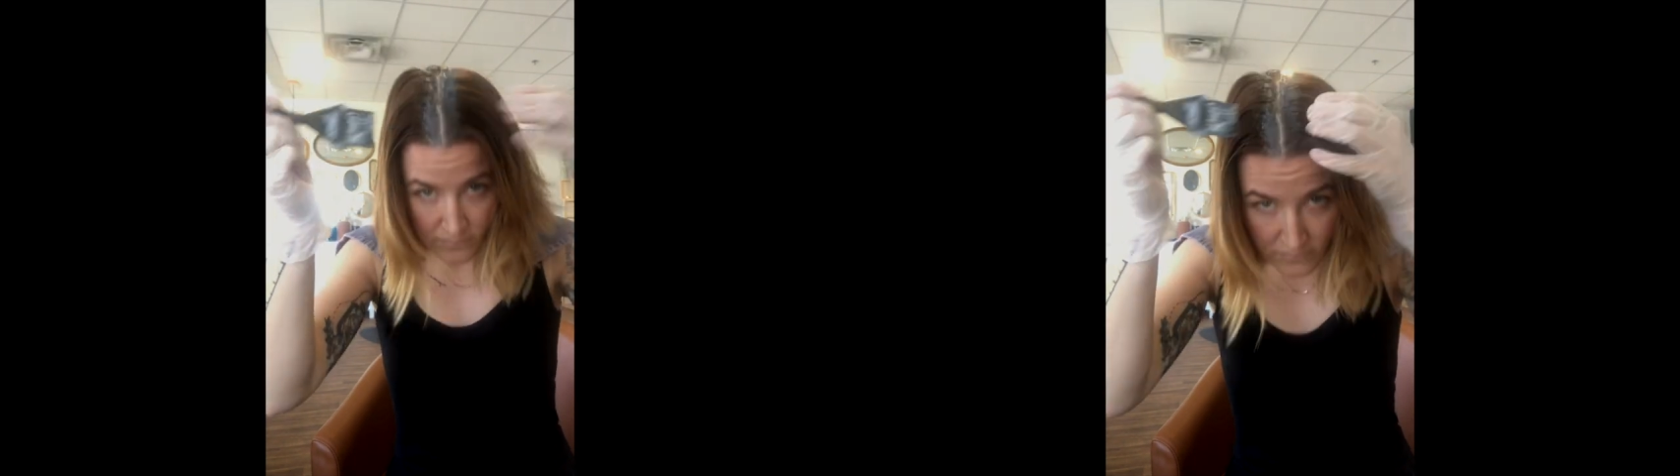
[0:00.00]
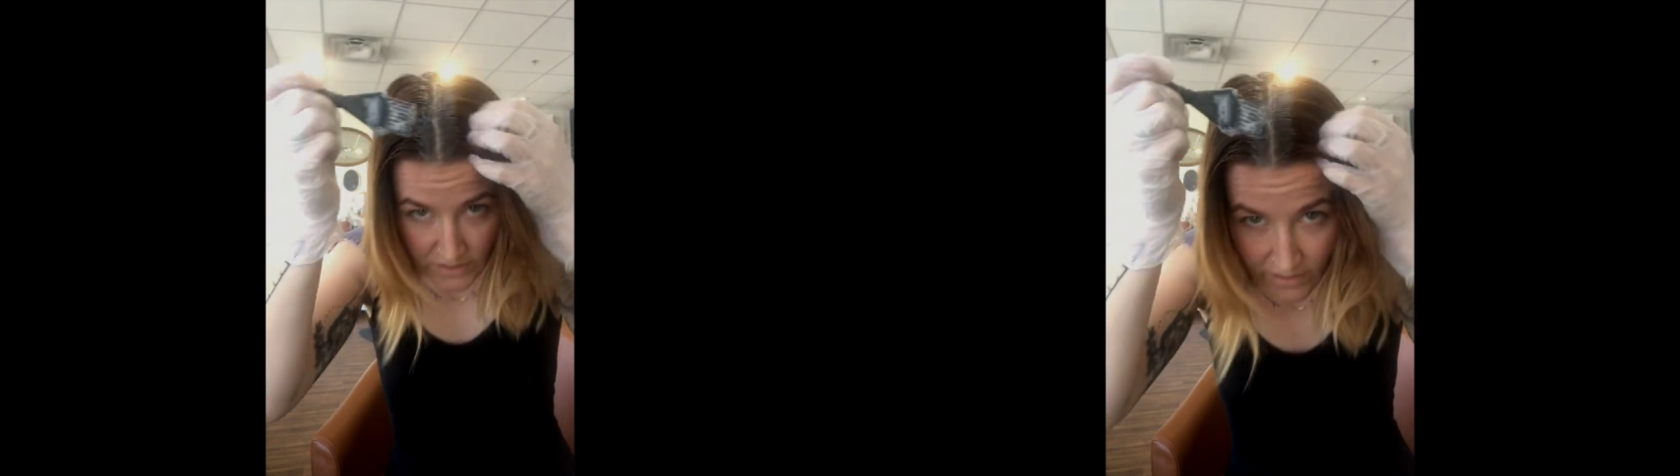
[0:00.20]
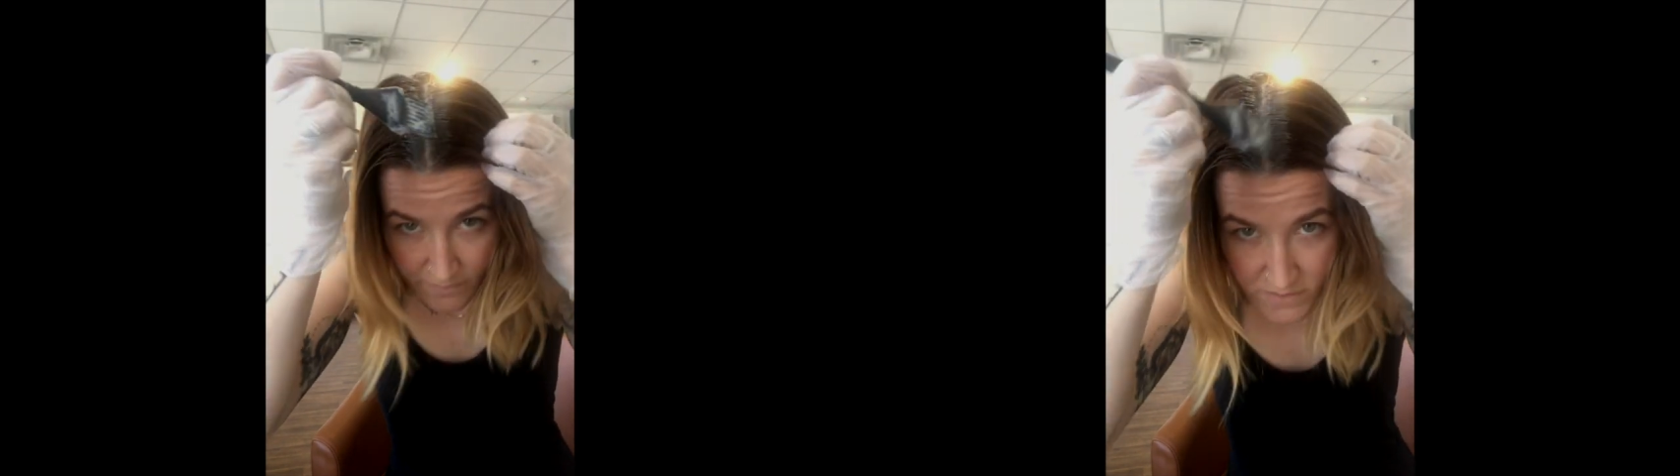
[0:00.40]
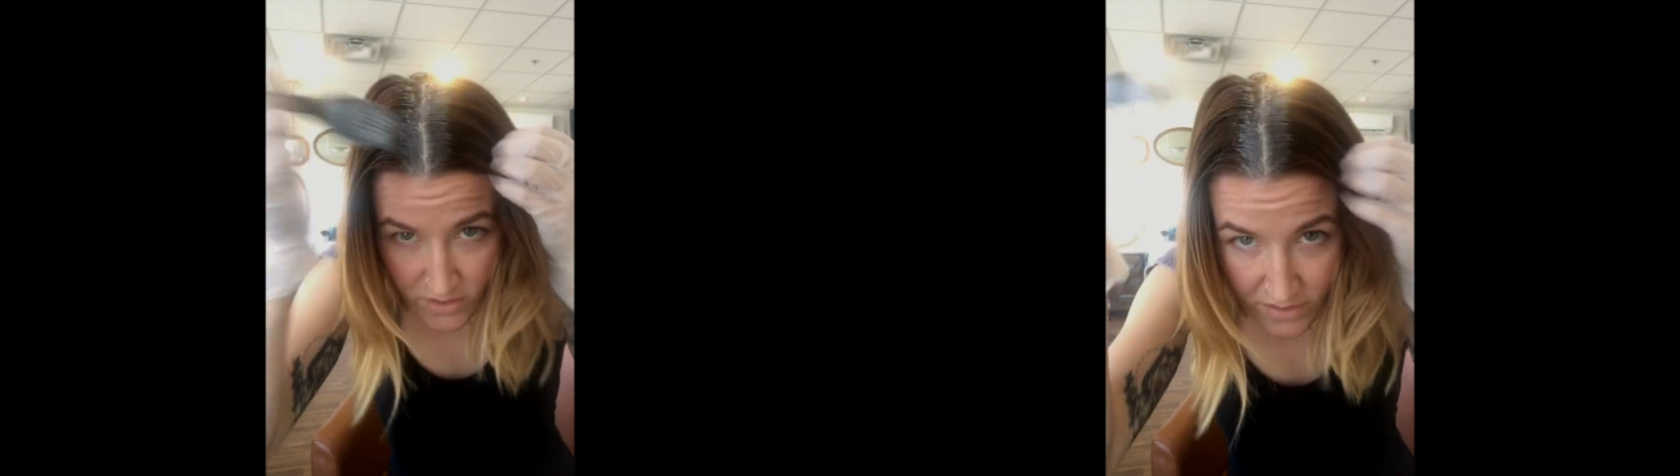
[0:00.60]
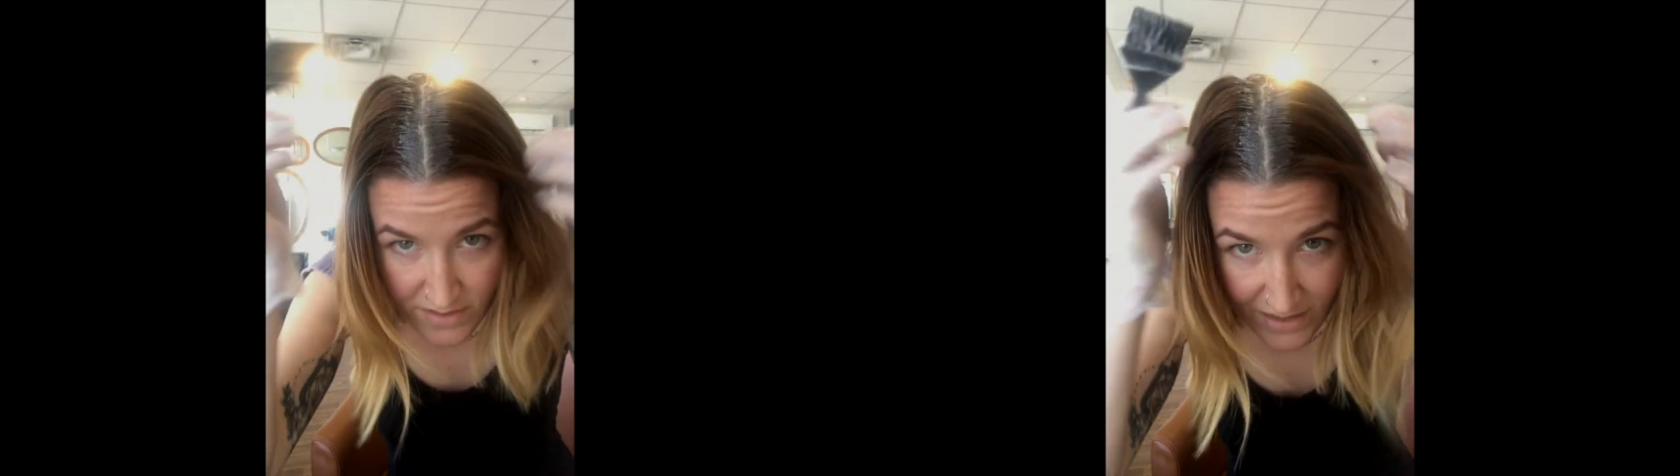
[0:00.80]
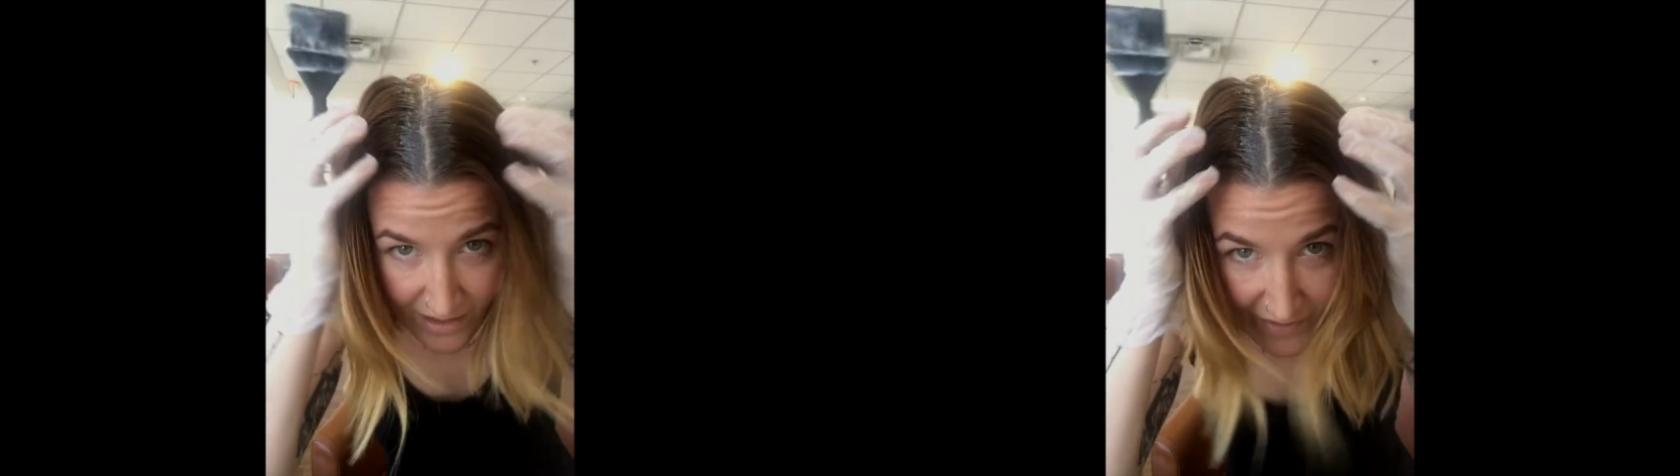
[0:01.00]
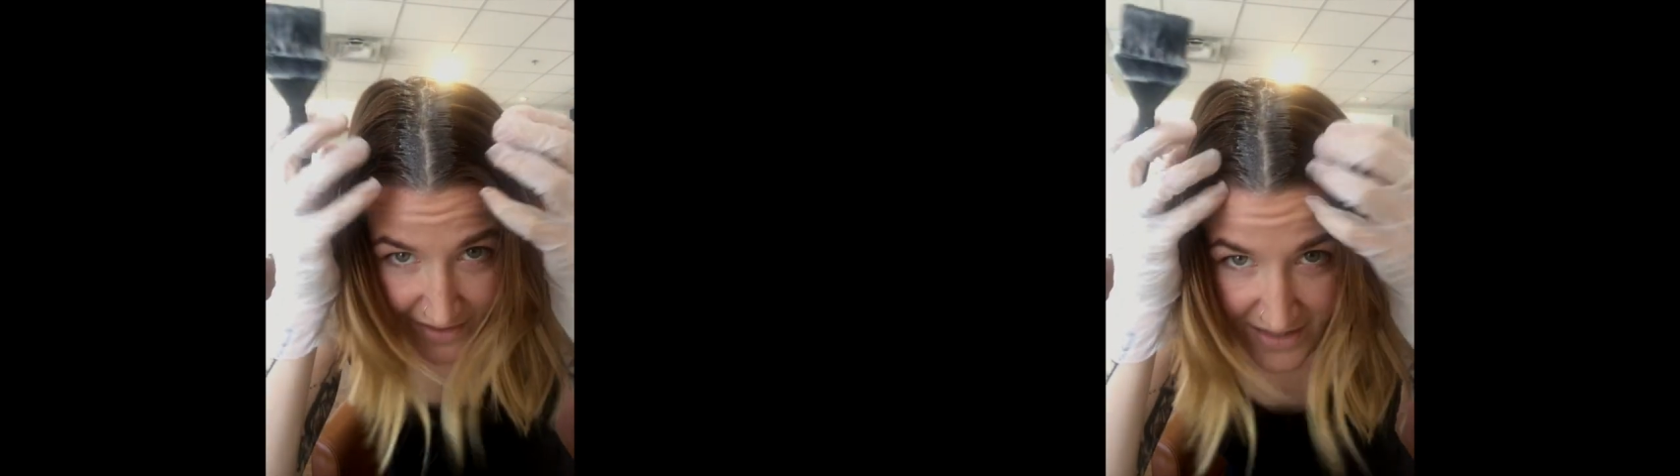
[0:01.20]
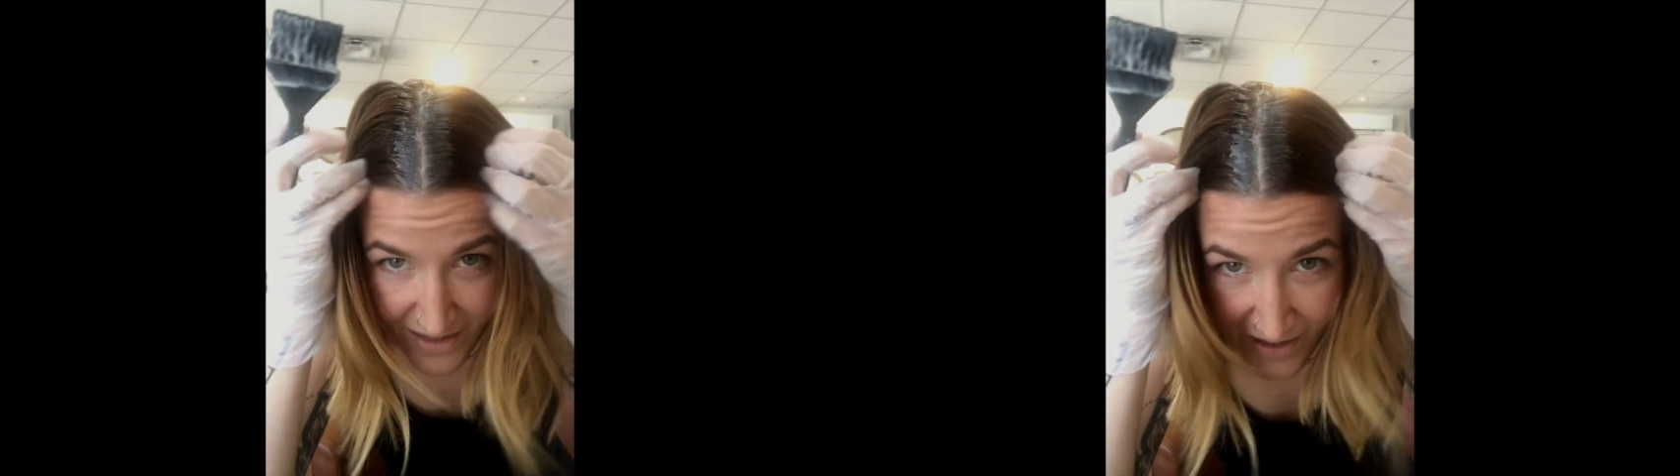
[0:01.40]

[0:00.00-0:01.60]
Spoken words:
Okay, so you can see how that's,